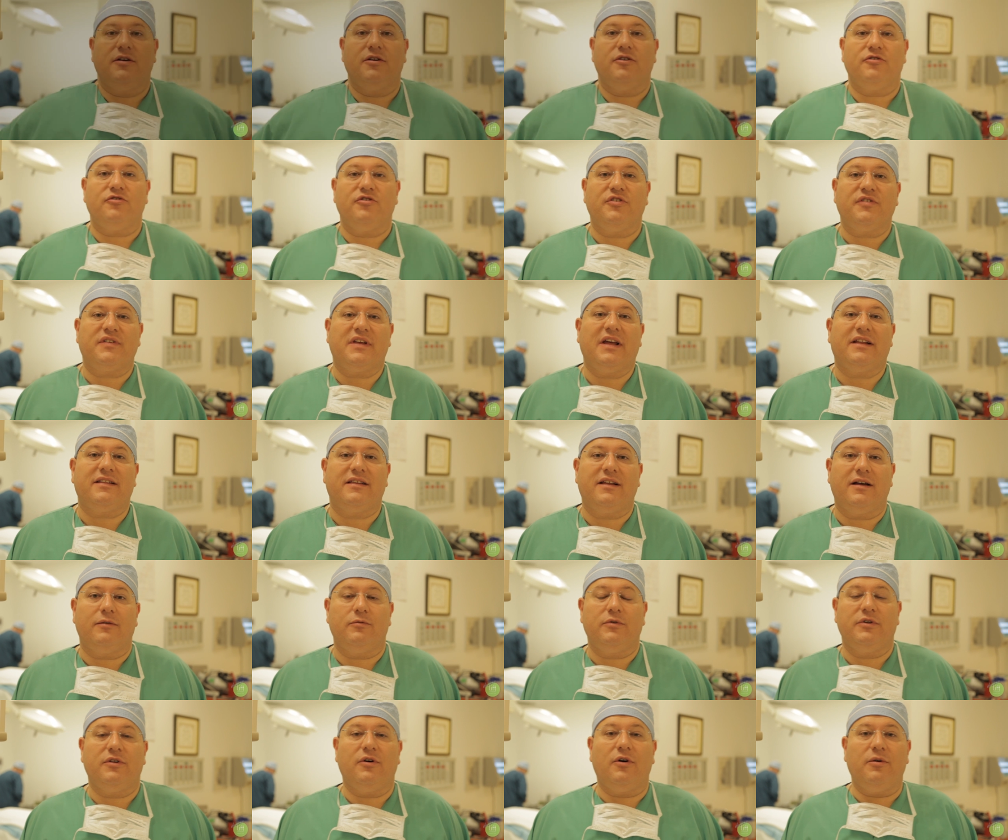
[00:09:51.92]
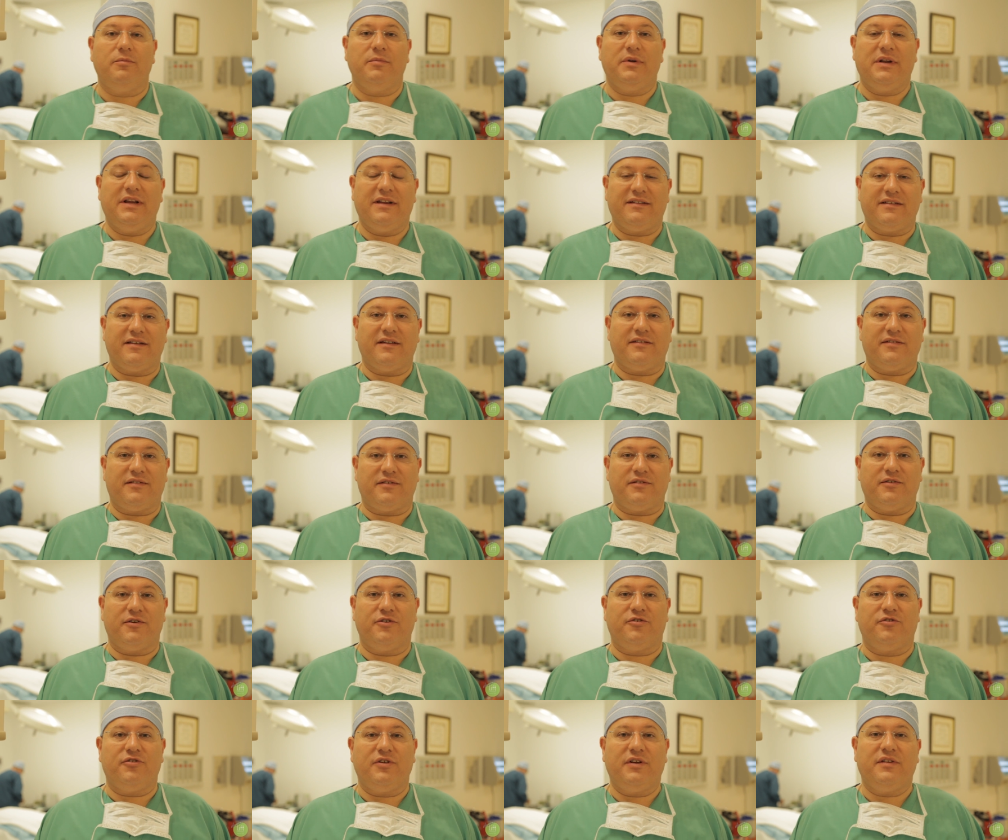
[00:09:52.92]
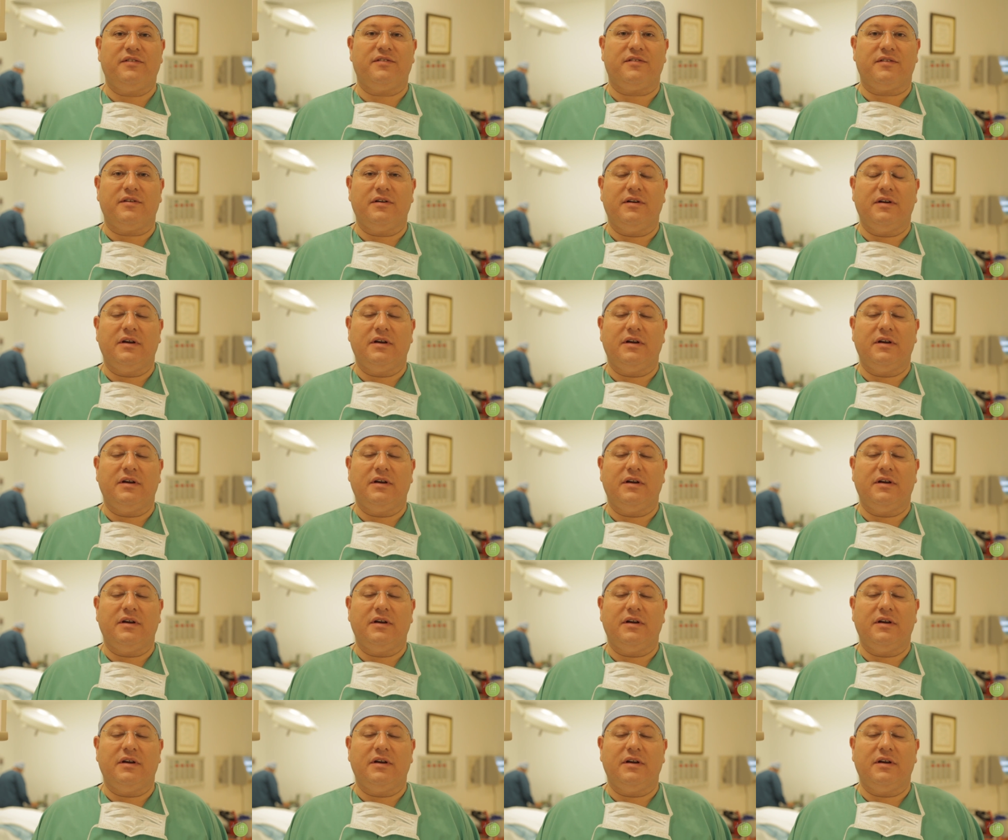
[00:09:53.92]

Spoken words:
Just got done with all Melisa's surgeries.